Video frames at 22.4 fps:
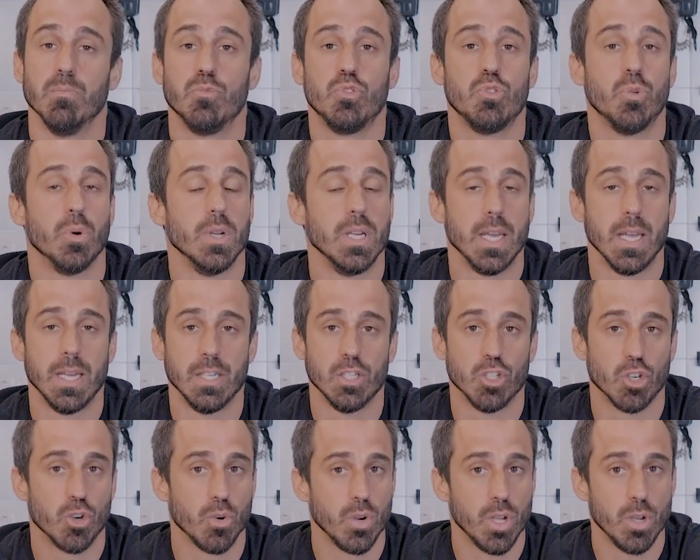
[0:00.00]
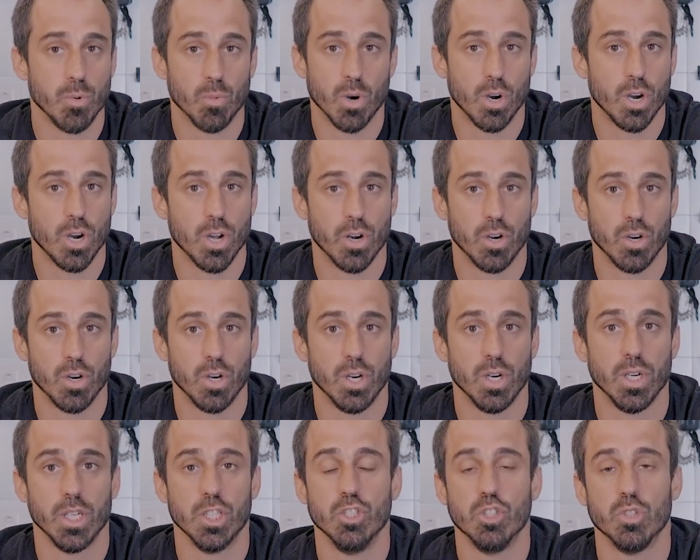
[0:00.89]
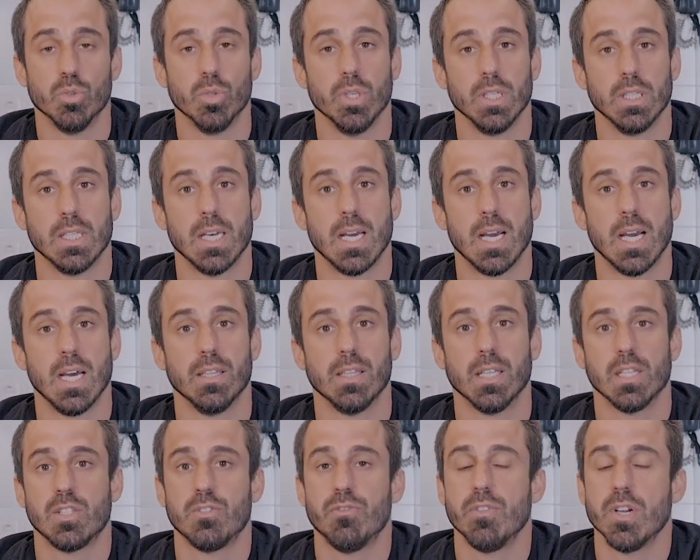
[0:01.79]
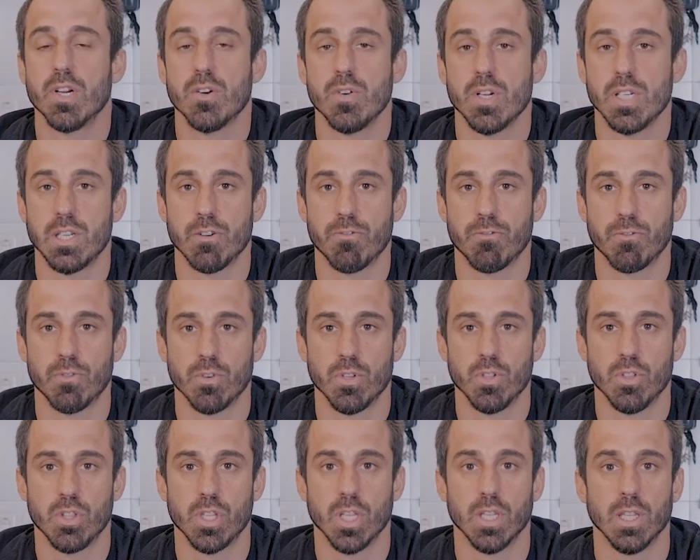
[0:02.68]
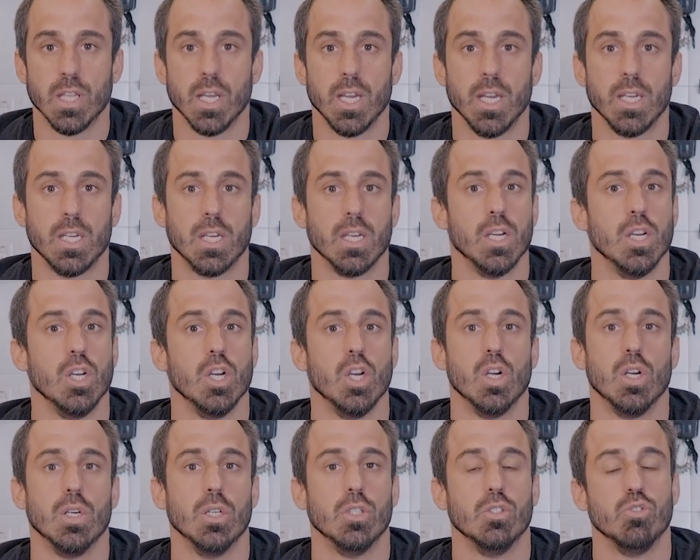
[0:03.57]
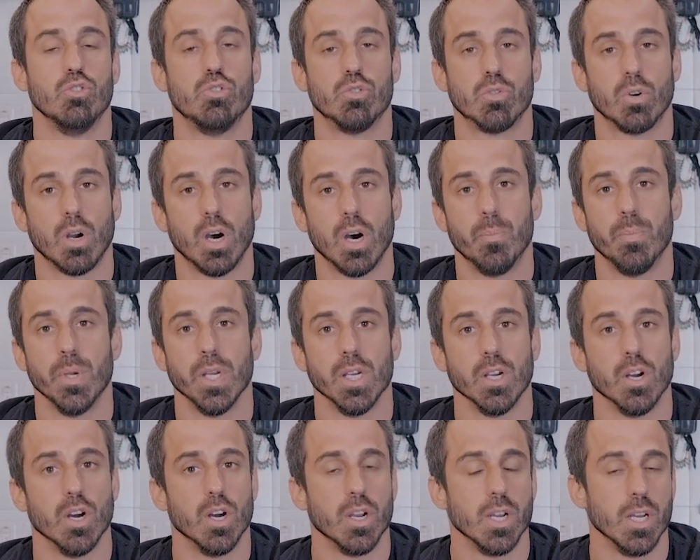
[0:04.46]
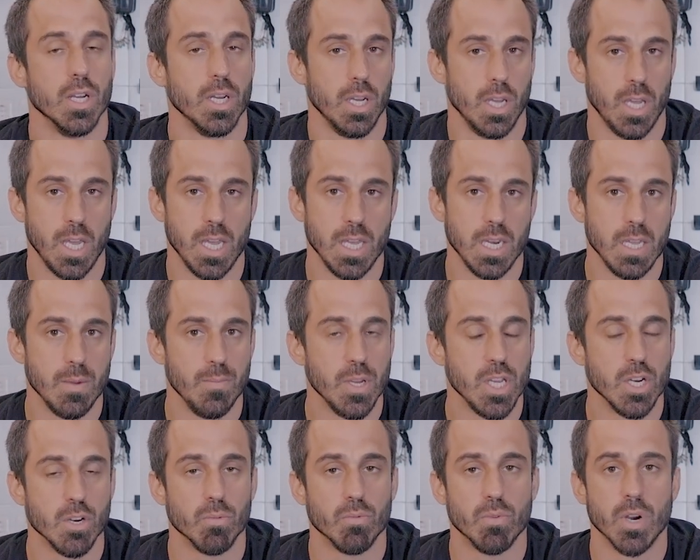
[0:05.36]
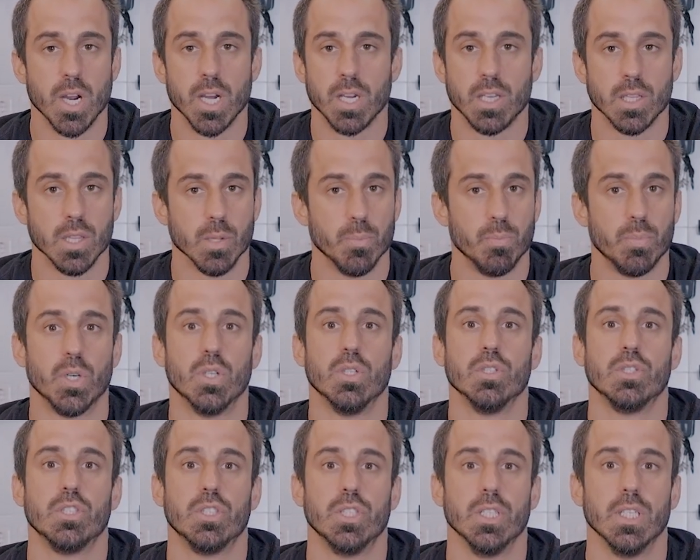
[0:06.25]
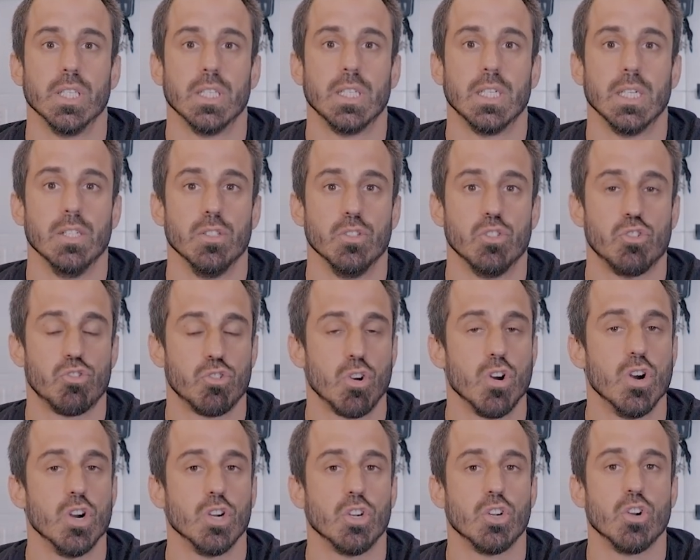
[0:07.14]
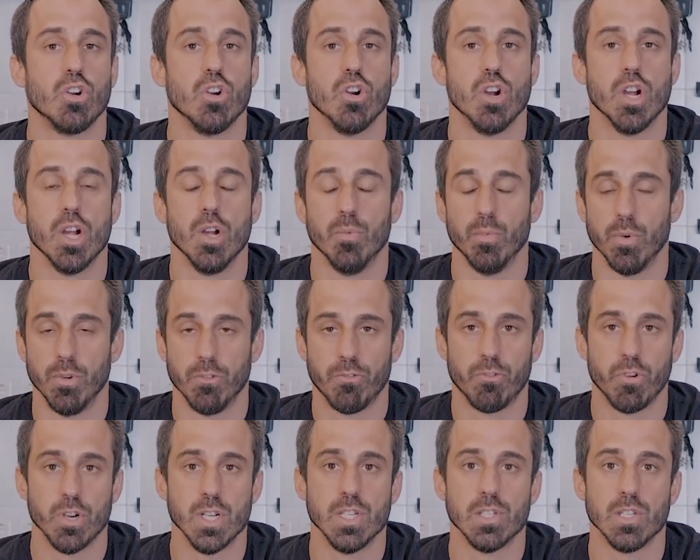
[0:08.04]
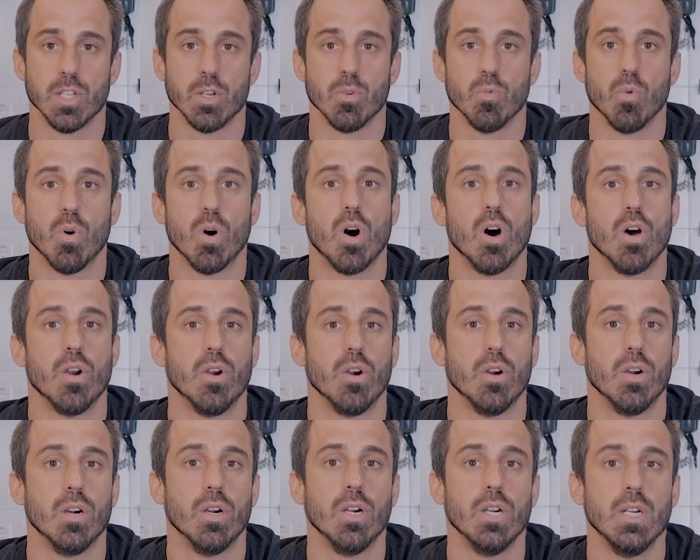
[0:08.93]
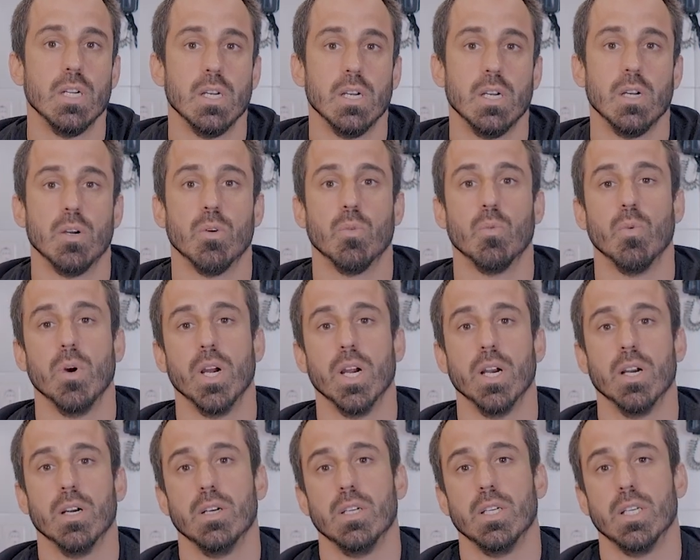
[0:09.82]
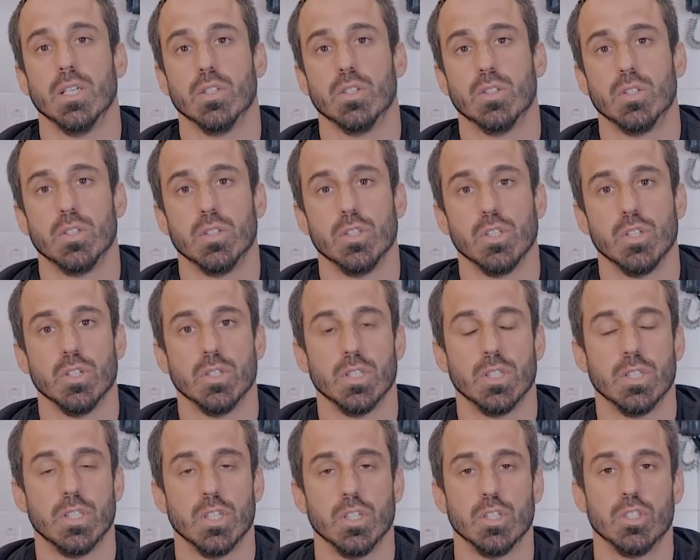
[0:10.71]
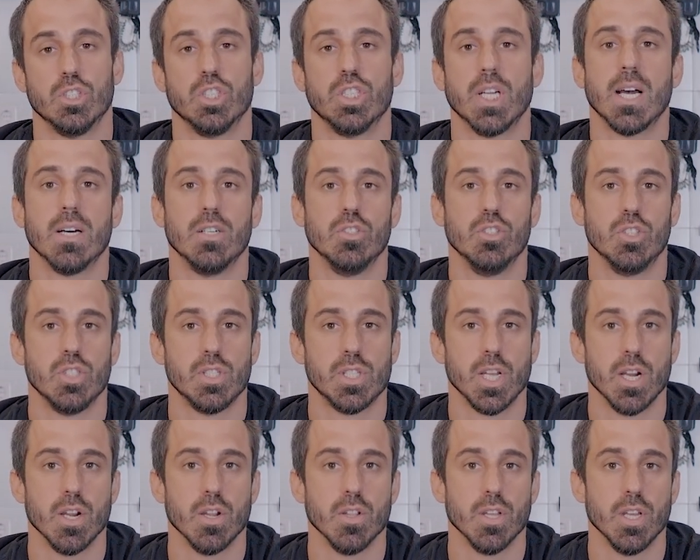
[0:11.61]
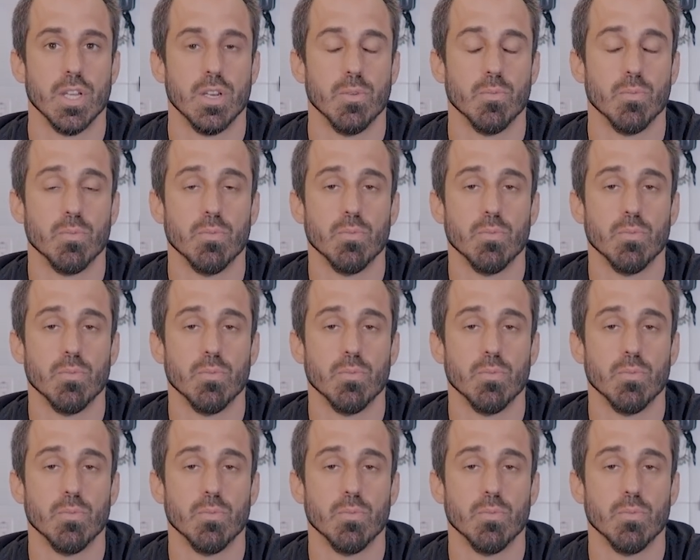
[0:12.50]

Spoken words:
28-degree water, enjoying that, that's very different than dropping on a 80-meter wreck in the Baltic in strong current with freezing water, where there are challenges there that